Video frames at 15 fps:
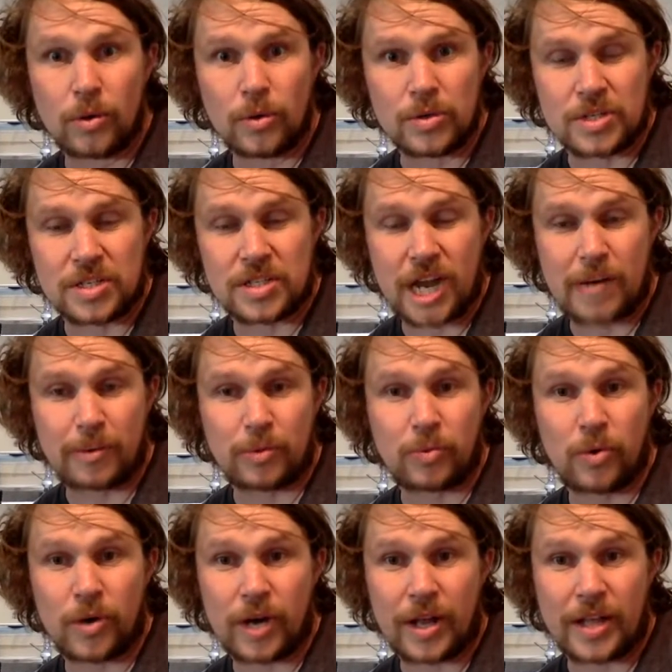Sustainable
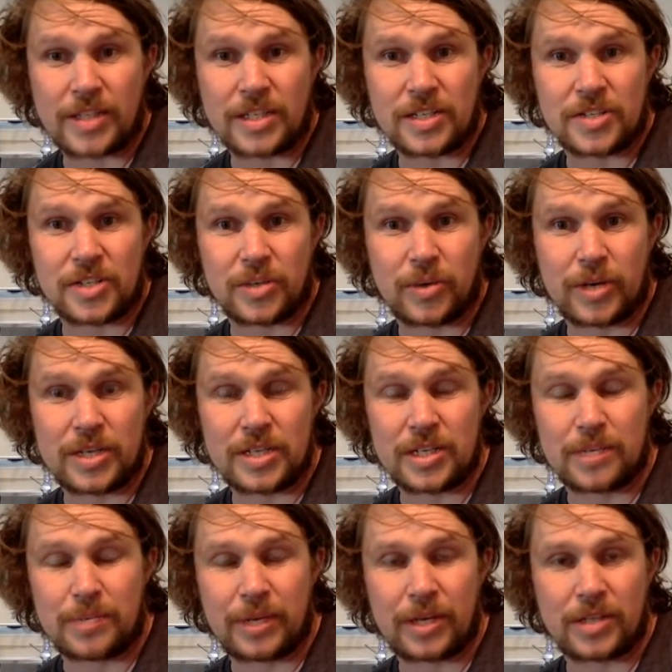water. That's an interesting one, isn't
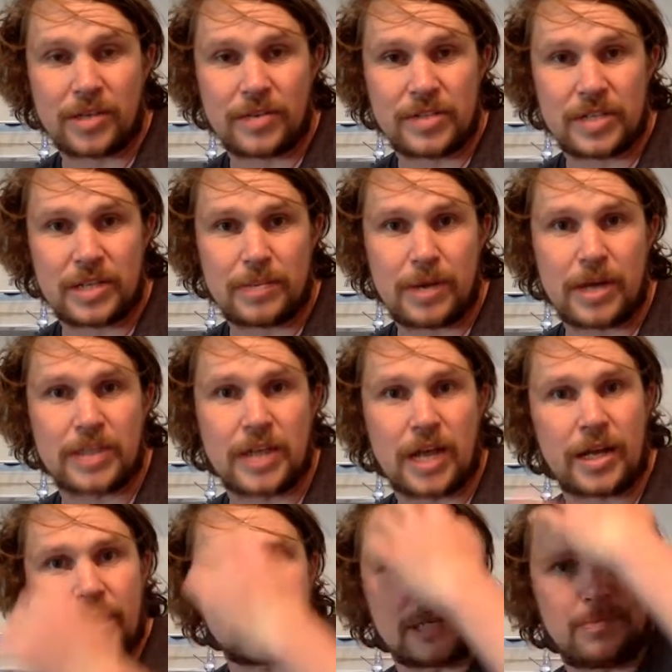it? Because obviously the
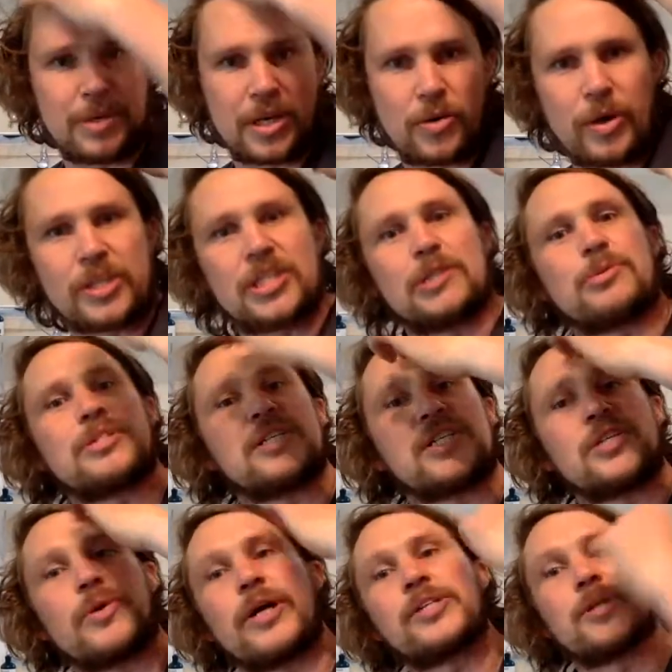Murray-Darling is a big questionable
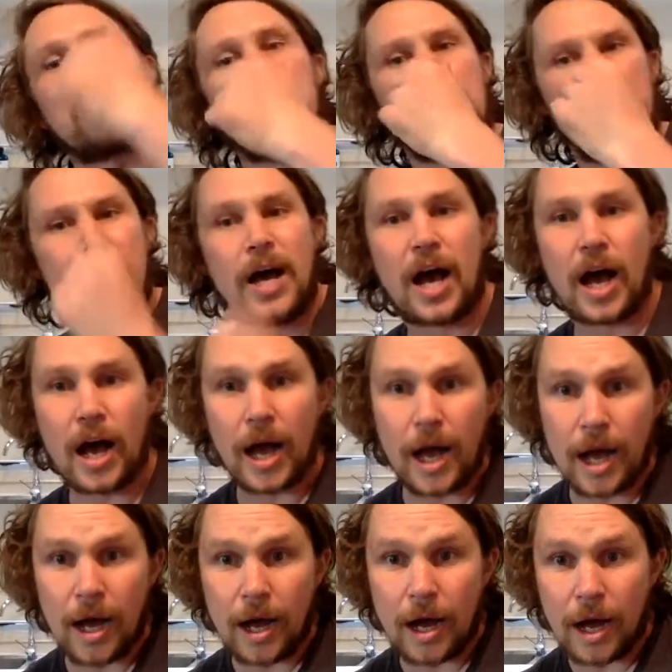situation.
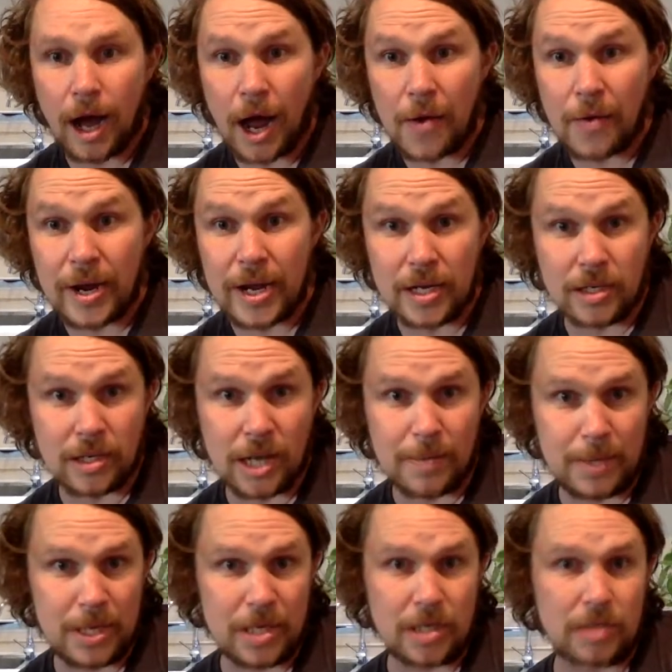Irene, let
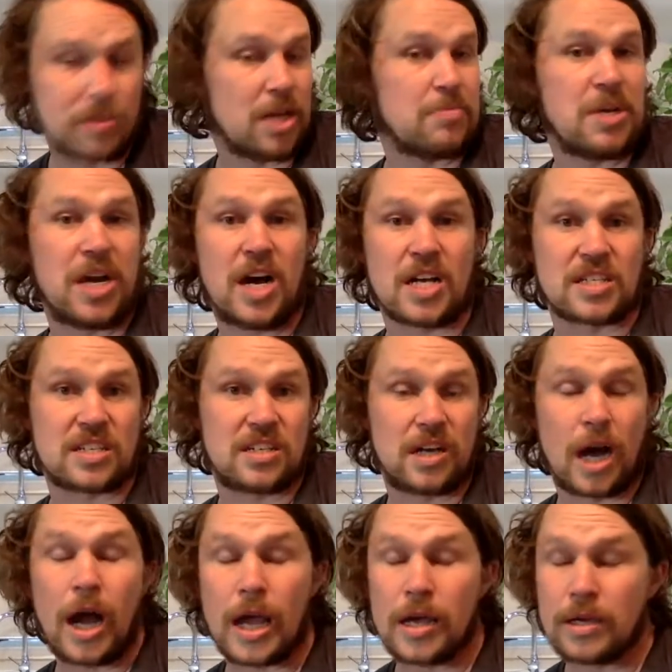me ask.
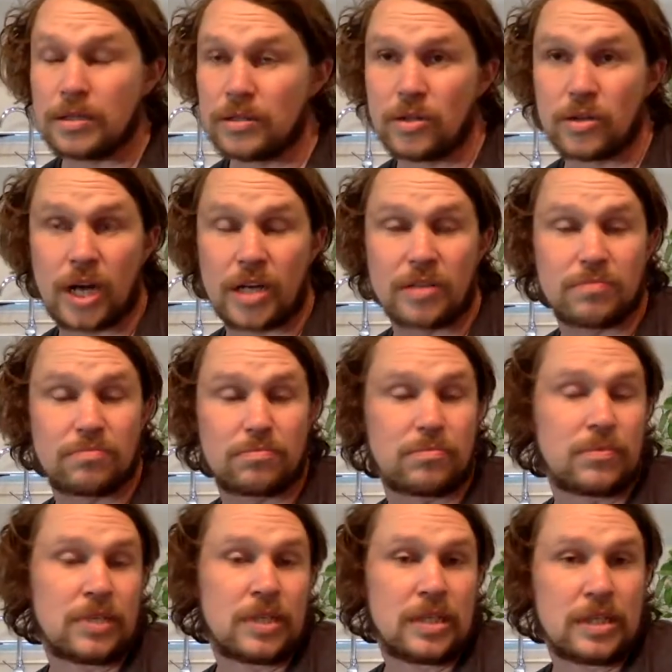I
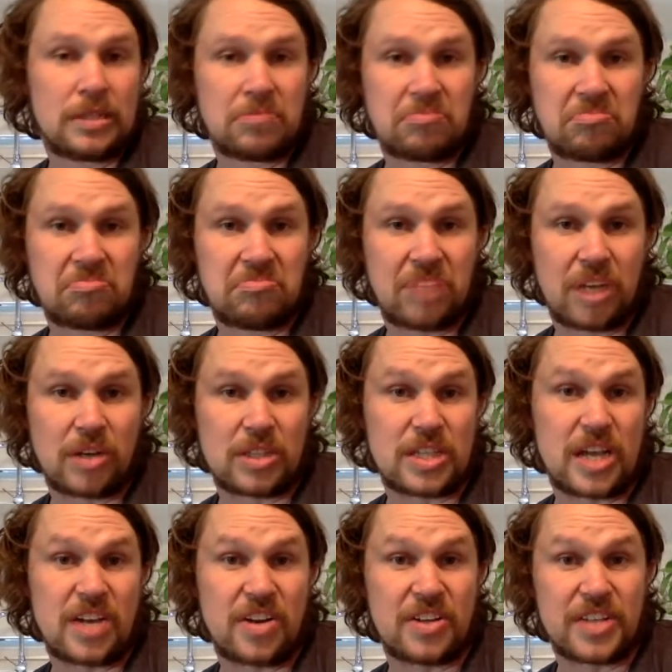would say
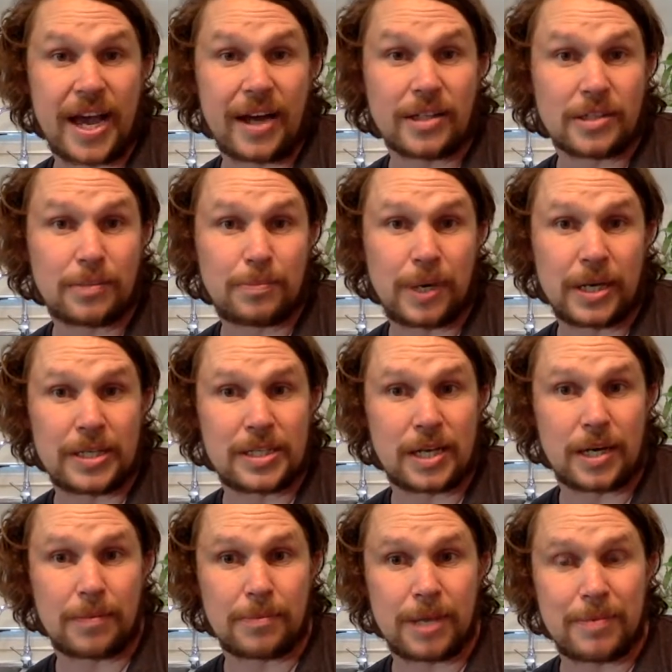I don't doubt, but
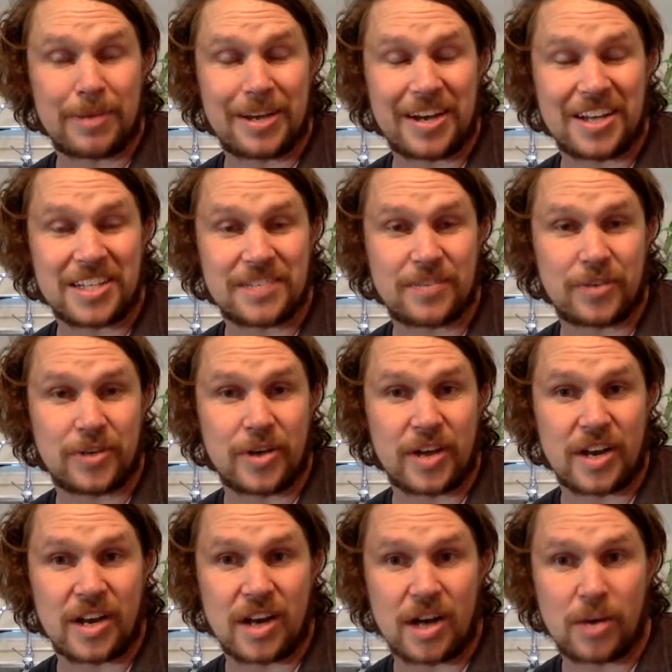let me ask for you,
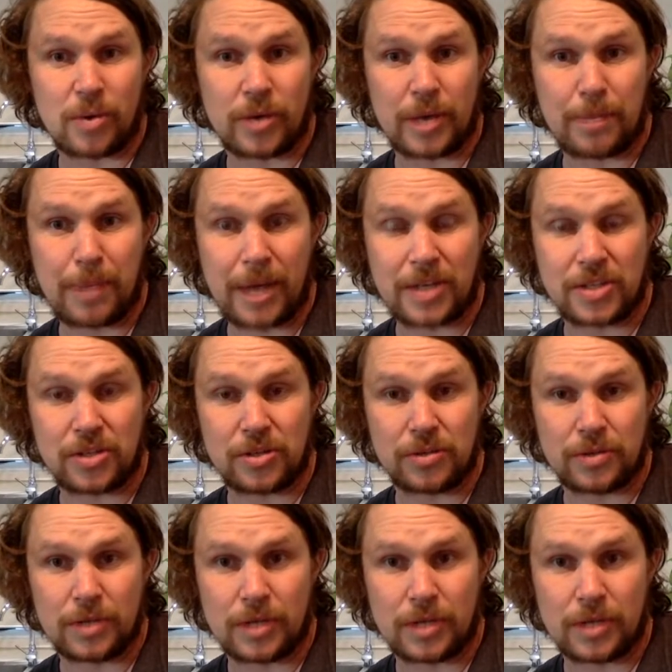and I will get back to you.